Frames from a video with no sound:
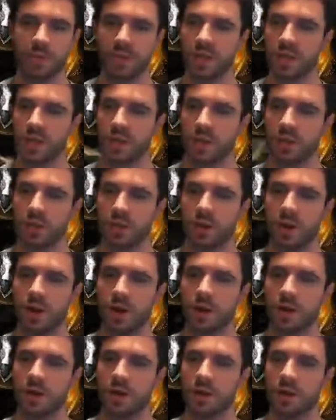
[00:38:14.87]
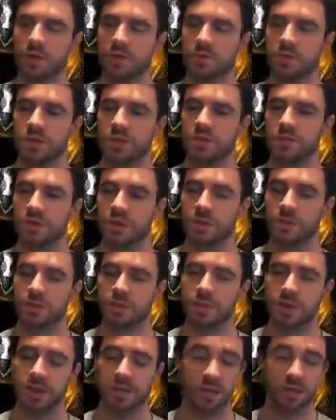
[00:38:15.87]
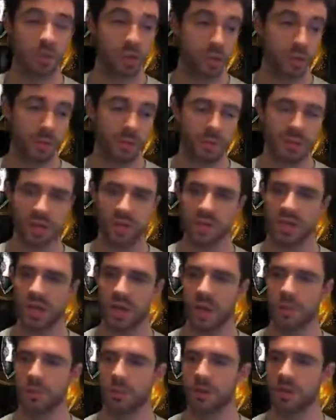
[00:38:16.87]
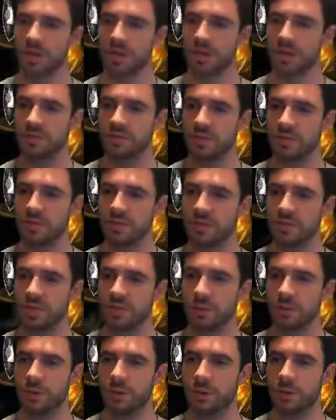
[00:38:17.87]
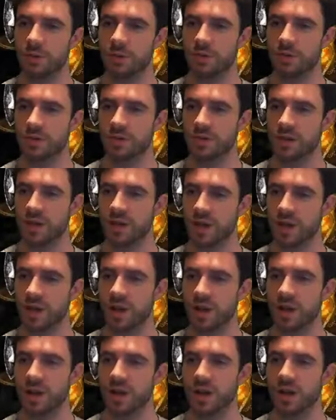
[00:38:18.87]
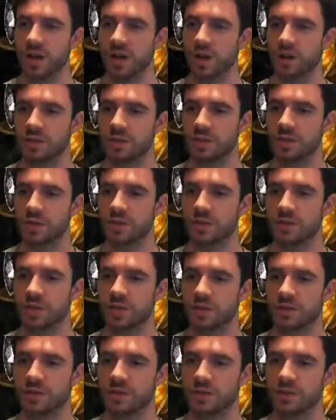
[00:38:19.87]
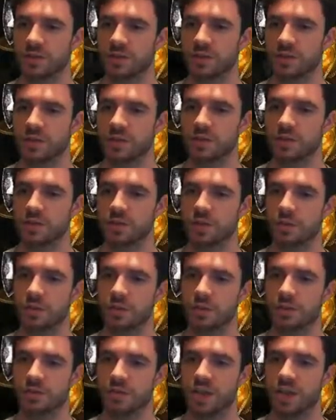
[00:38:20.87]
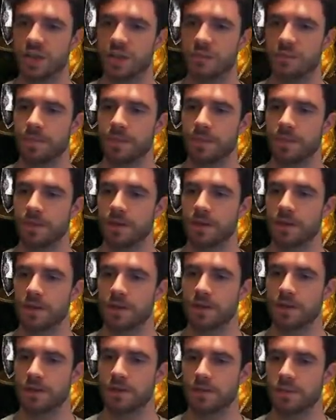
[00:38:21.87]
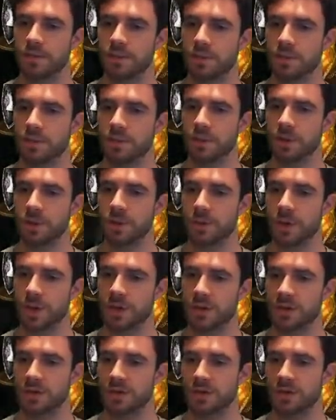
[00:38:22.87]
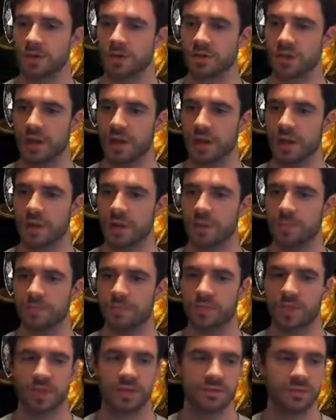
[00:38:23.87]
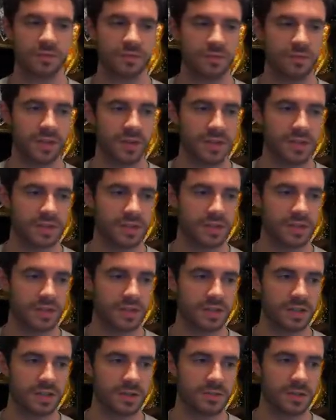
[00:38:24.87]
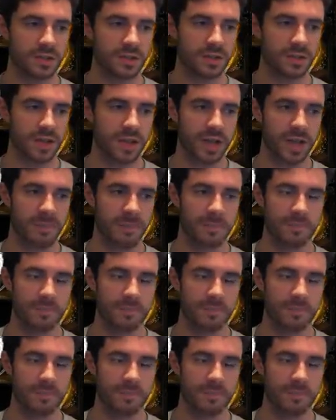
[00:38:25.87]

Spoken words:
If you are in a hosted stream and you'd like to join in with our chat, please feel free to pop over and say hi. I do like chatting to you guys. You keep me sane, especially while playing such a fiendishly difficult game.